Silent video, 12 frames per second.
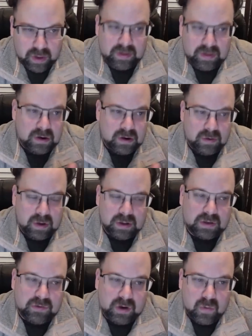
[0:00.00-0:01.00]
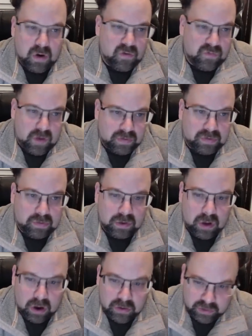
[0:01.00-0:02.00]
electronic warfare is
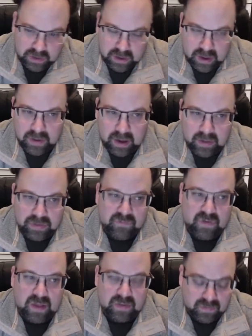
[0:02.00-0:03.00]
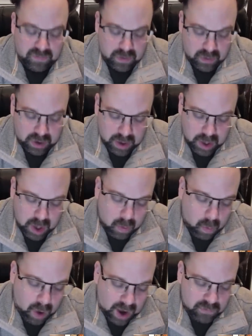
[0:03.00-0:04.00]
still largely a defensive unit.
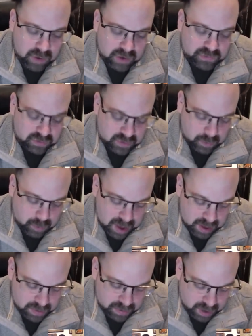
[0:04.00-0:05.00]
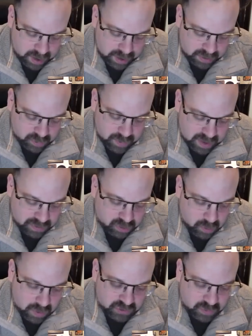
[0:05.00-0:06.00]
Why Russia spends
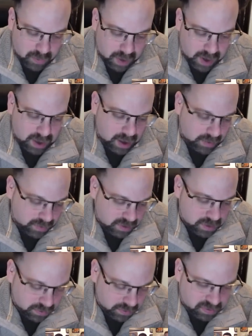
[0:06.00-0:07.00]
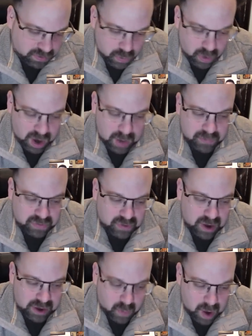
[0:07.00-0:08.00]
so much money on these new
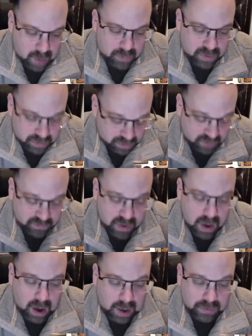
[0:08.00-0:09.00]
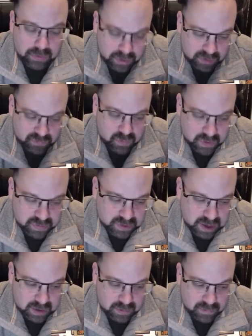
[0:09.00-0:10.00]
hypersonic weapons and stuff, other than of course
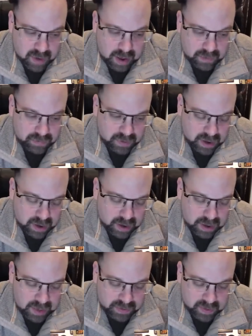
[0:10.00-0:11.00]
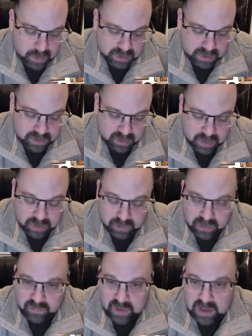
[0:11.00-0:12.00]
getting around anti-ballistic missile
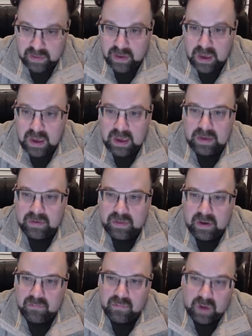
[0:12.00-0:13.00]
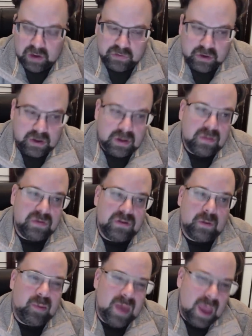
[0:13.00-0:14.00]
defense, is that Russia
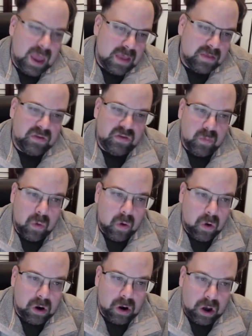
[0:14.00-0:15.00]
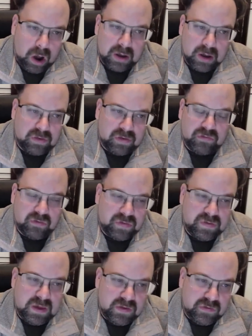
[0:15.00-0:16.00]
depends more on its
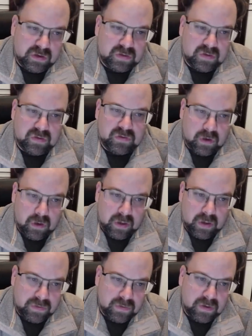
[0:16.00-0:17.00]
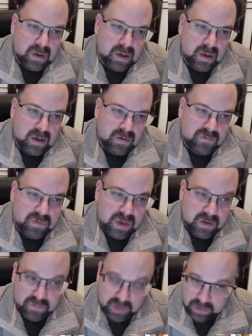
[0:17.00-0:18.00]
strategic deterrent
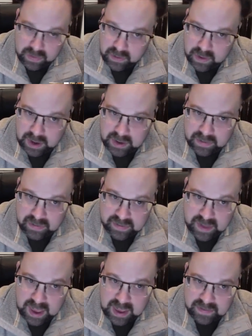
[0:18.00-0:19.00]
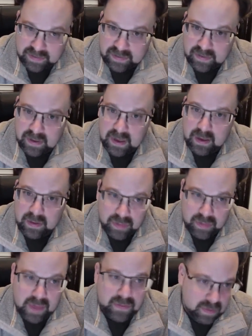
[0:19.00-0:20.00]
vis-a-vis the United States
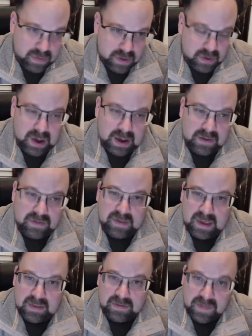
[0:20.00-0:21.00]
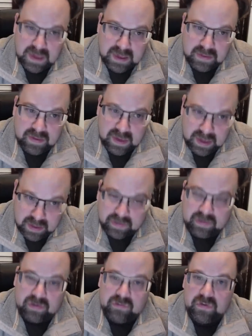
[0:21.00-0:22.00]
than the United States needs
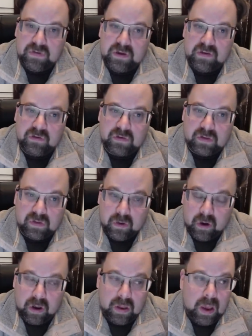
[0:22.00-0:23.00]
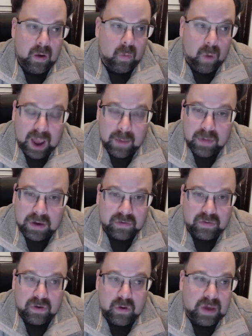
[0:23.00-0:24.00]
its strategic deterrent. Why?
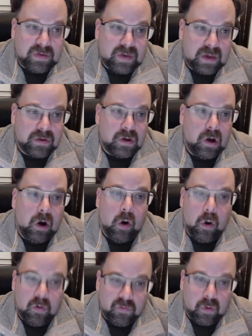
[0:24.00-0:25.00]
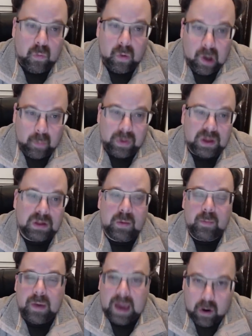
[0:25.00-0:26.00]
Because the U.S. has an overwhelmingly
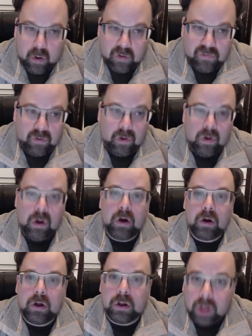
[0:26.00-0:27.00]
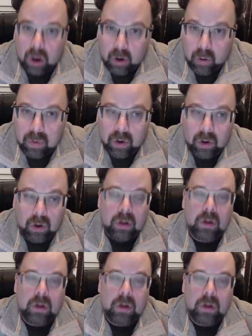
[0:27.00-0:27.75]
powerful global